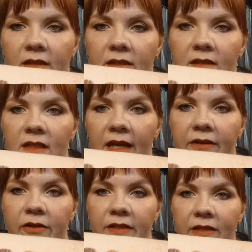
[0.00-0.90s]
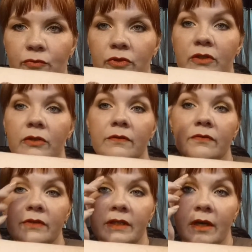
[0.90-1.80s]
Little lighter, that's really good
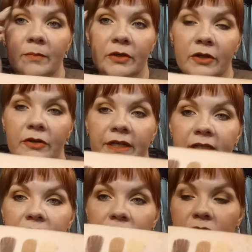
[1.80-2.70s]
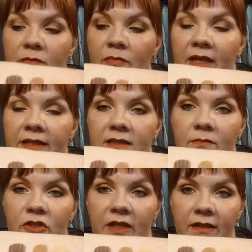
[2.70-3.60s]
for the upper crease, just to blend some
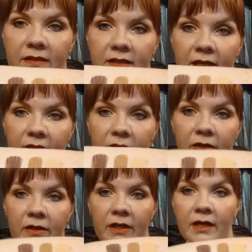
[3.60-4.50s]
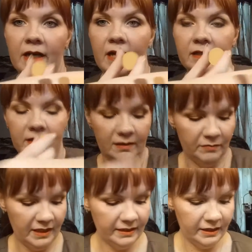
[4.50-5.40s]
shades together. Excellent
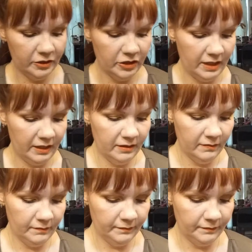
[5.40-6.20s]
blending shade.